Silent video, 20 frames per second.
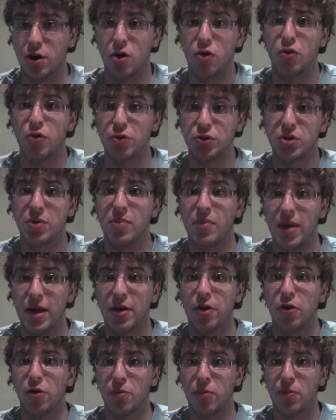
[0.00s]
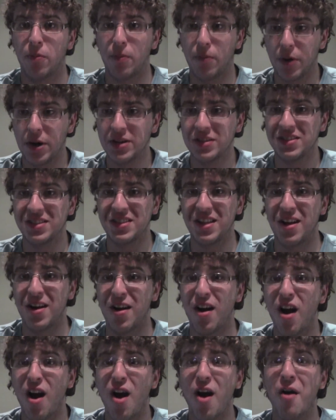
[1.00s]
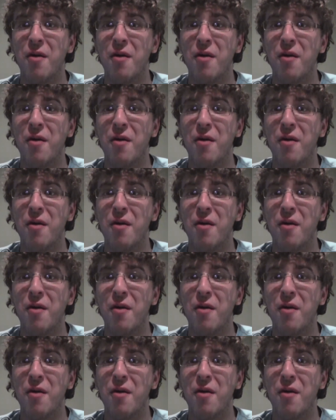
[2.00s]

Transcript: oh, there's a metal presence there,